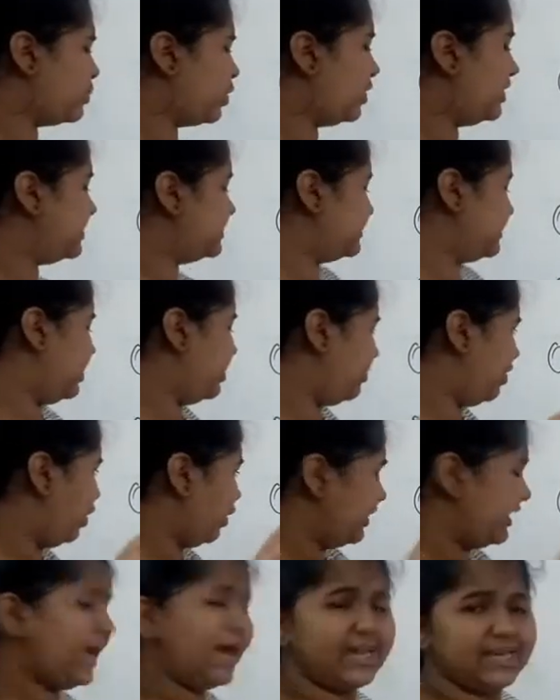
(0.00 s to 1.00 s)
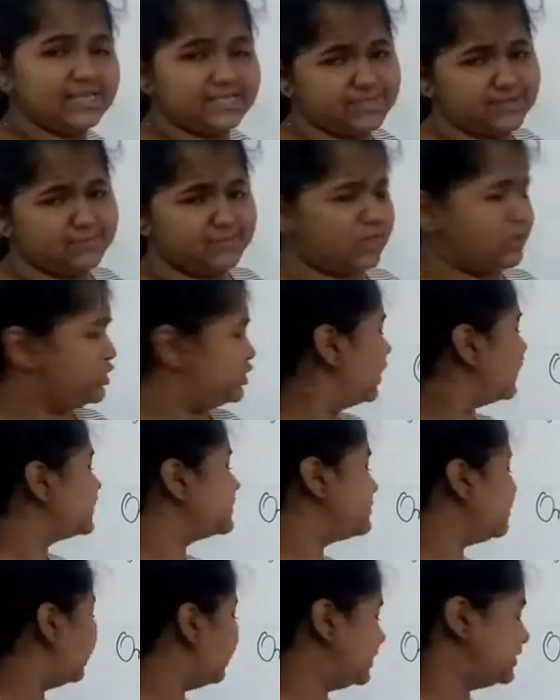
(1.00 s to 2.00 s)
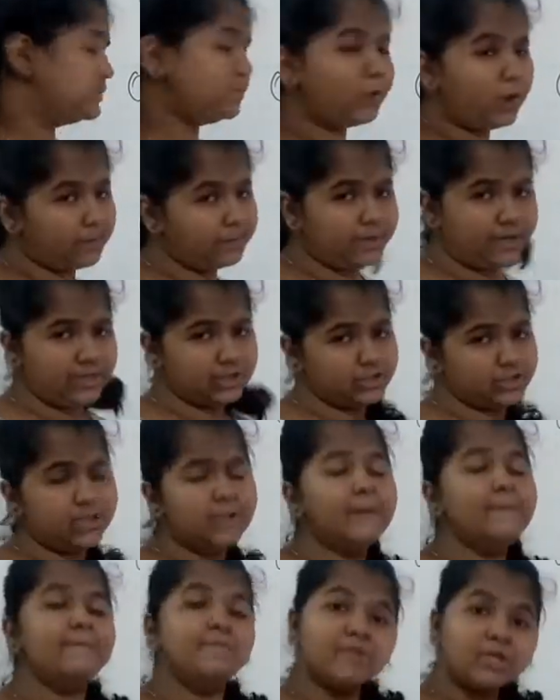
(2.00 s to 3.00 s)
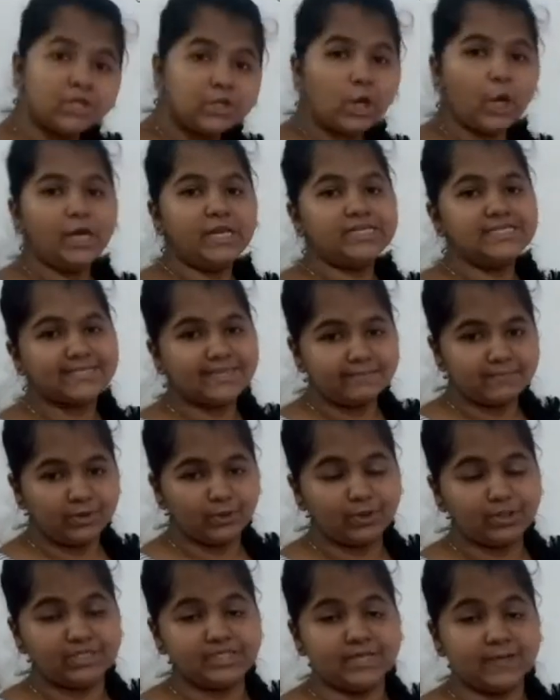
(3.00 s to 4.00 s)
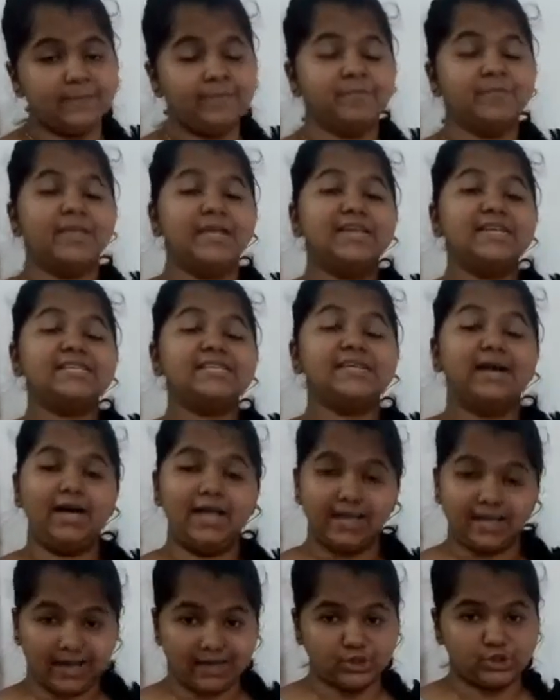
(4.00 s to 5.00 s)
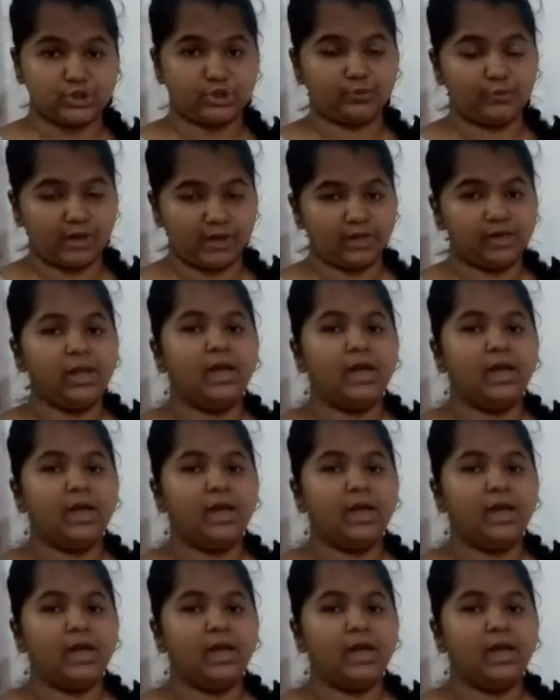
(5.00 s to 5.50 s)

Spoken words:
as organism, it's not small as population, nor as community. It is a larger one.